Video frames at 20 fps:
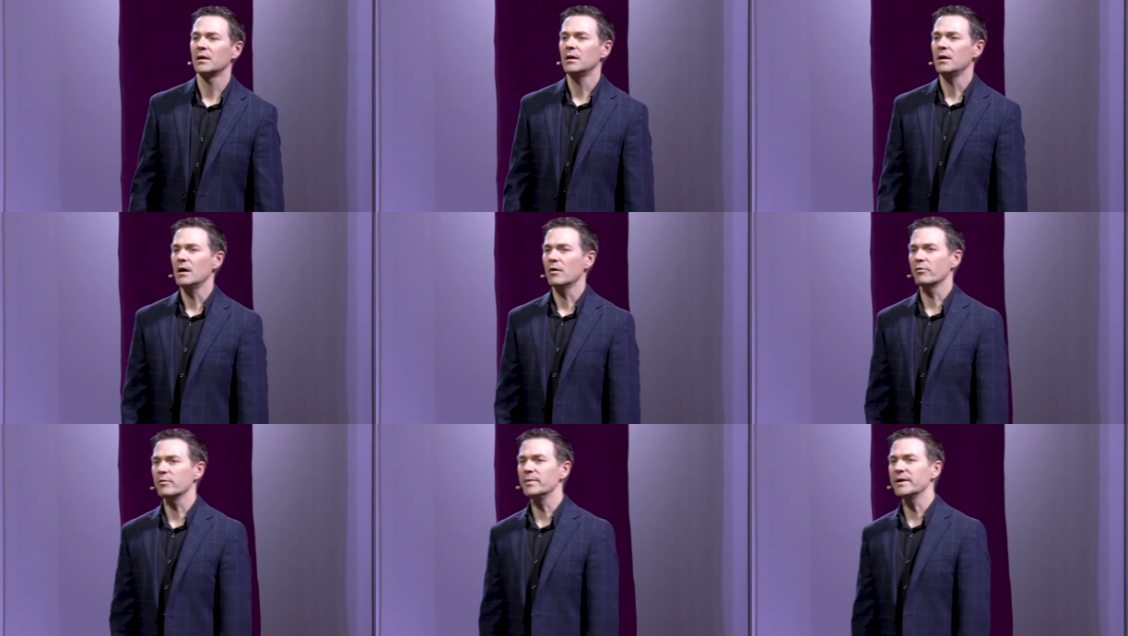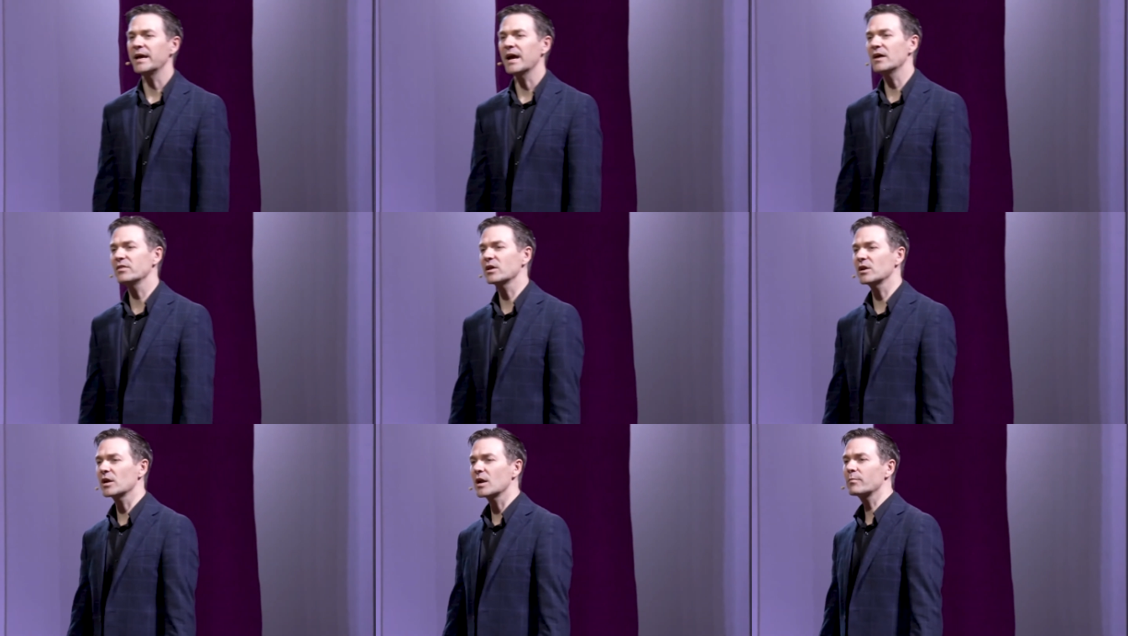We
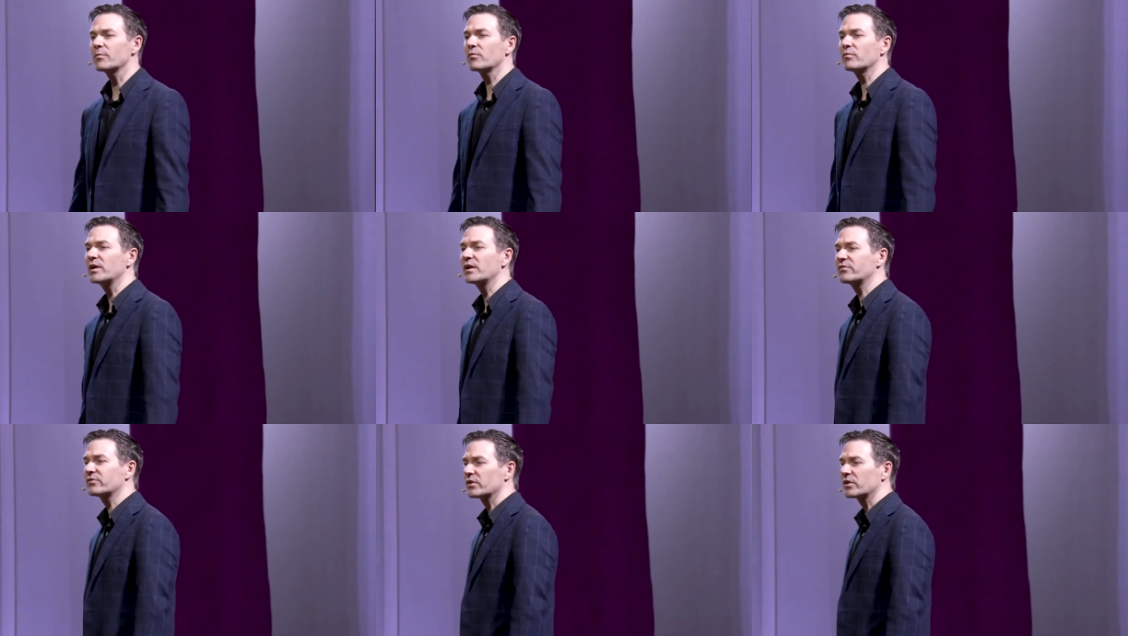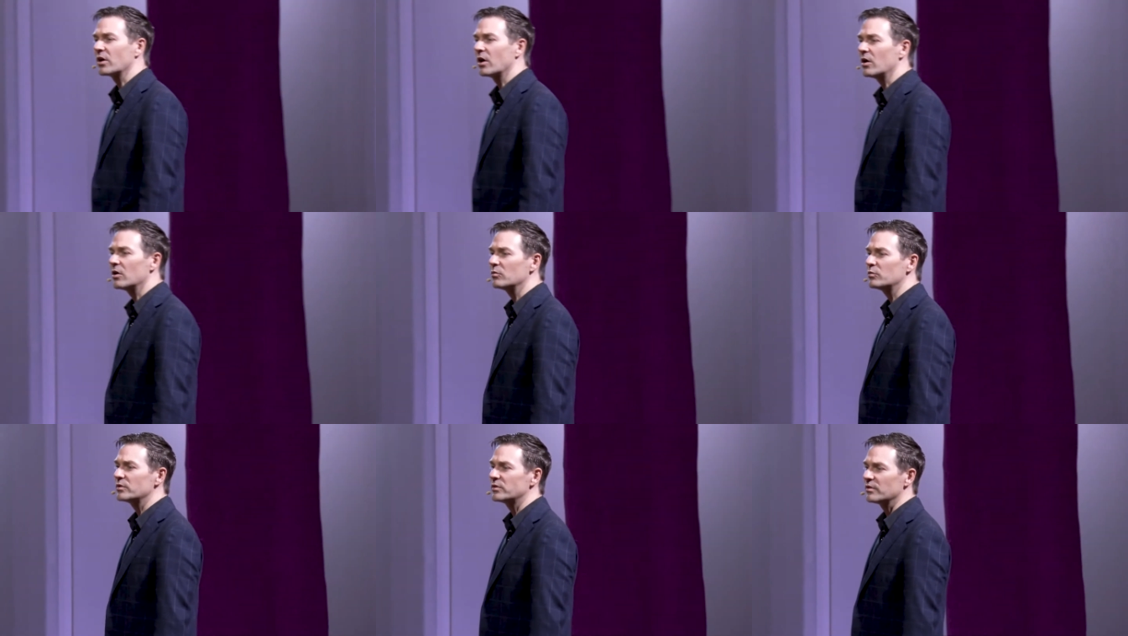began that a number of weeks
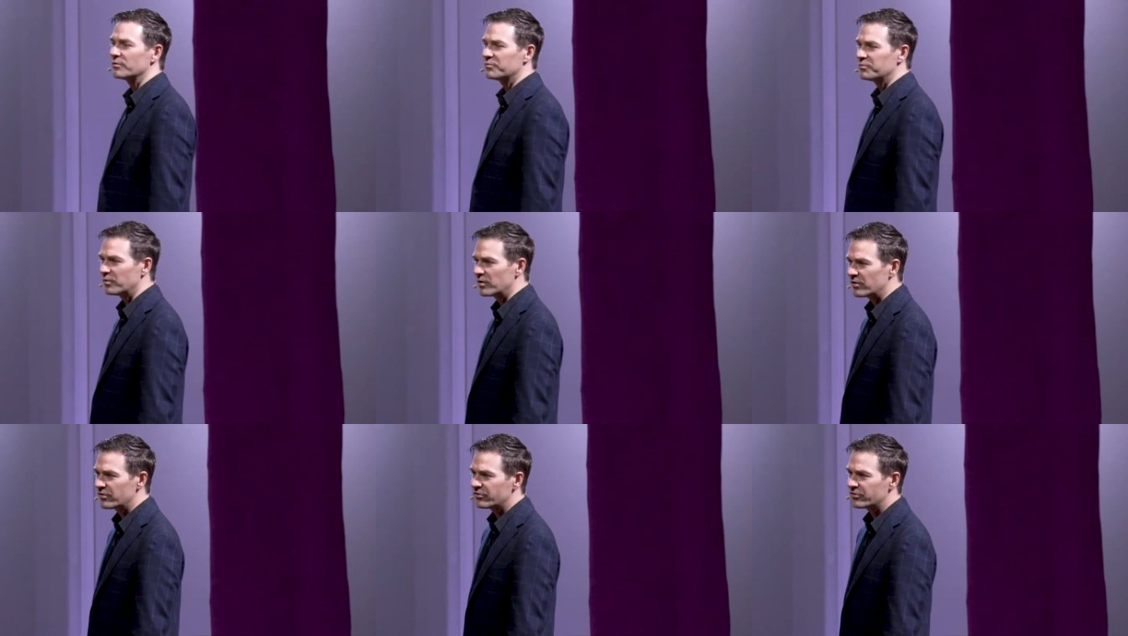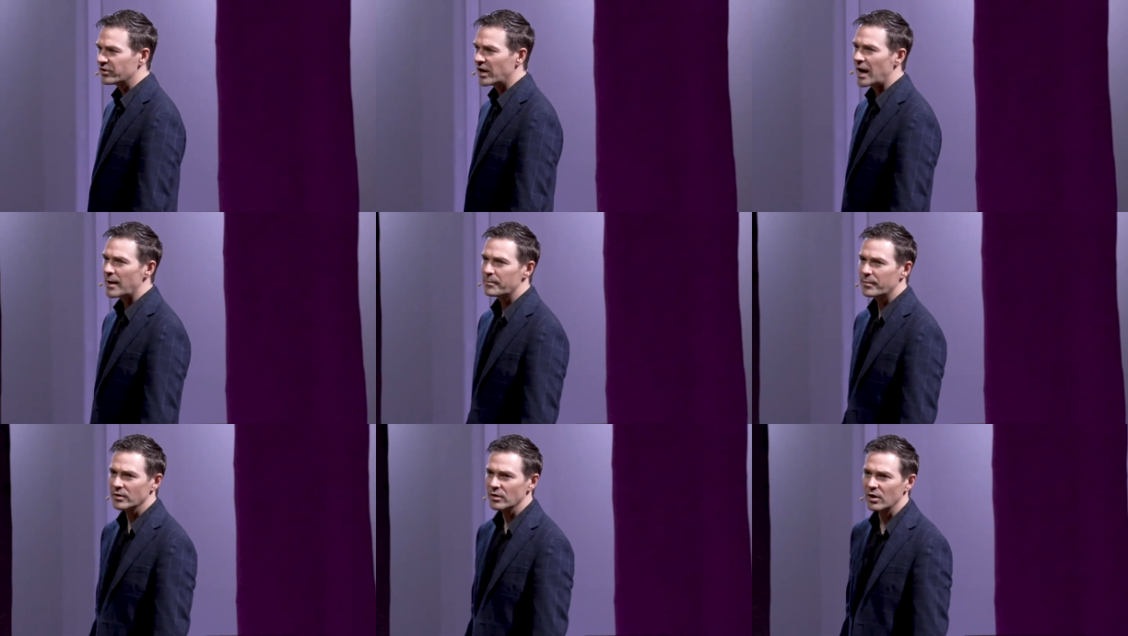ago with the first
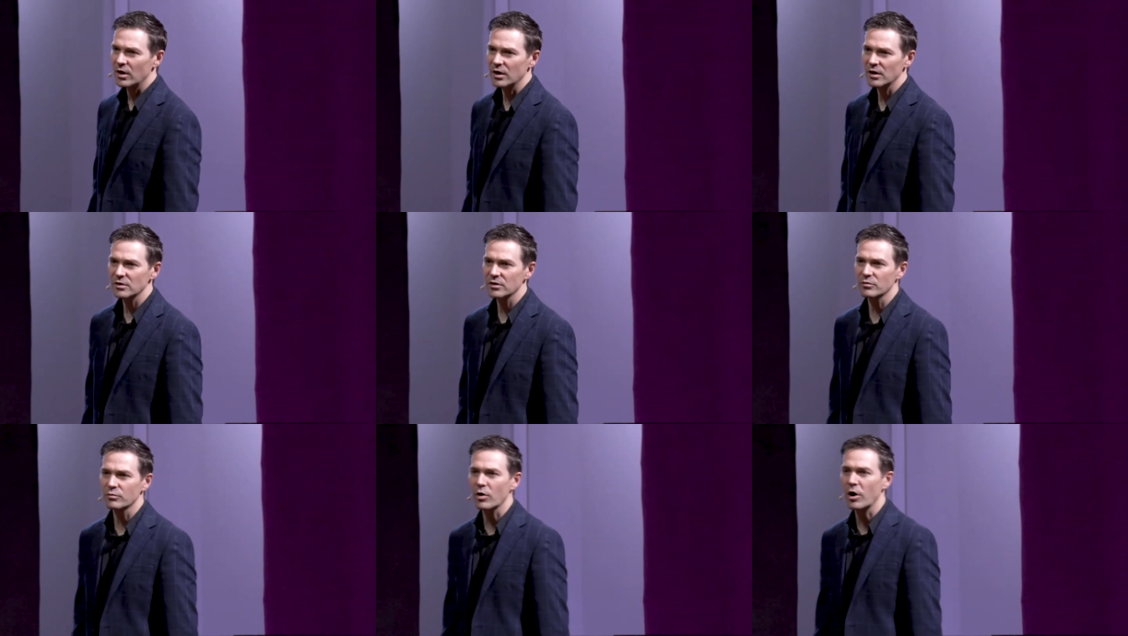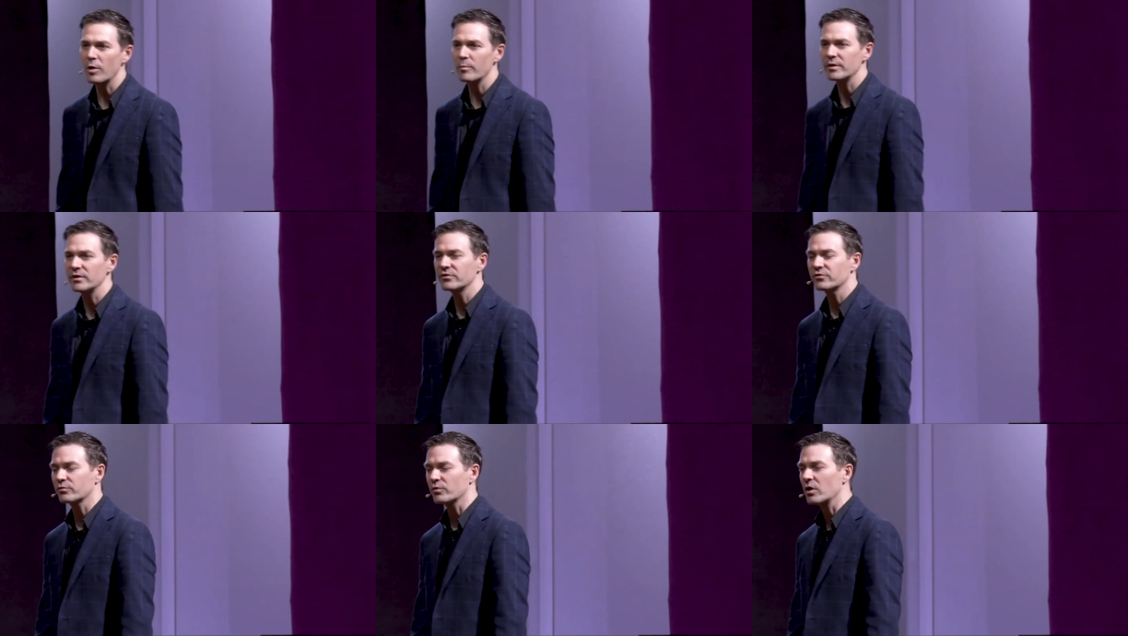stop along the
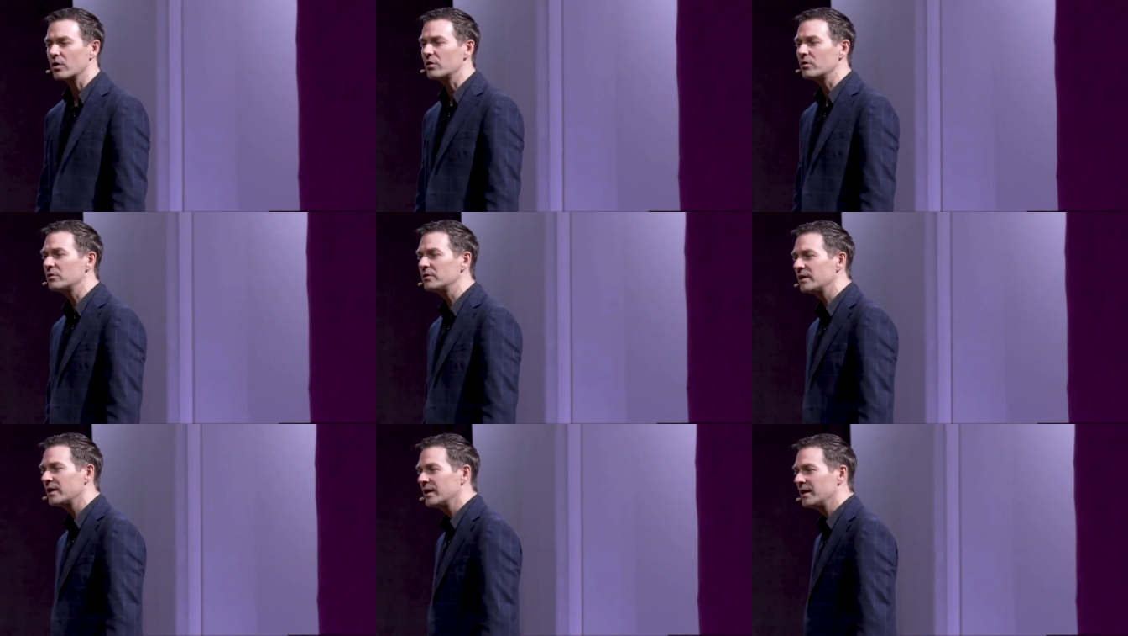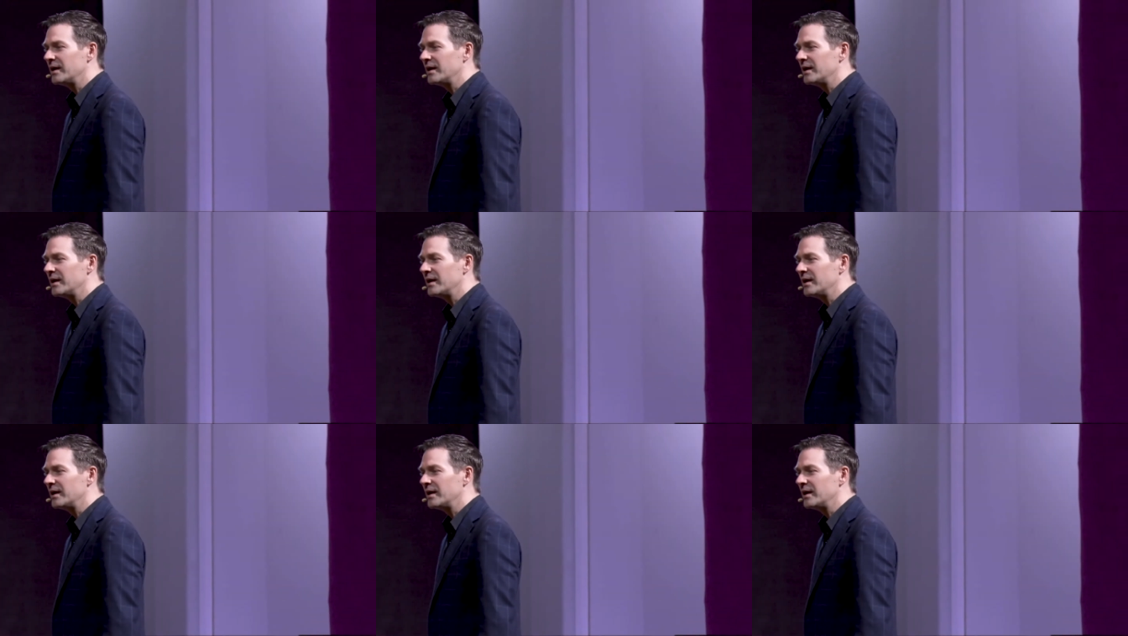Romans Road.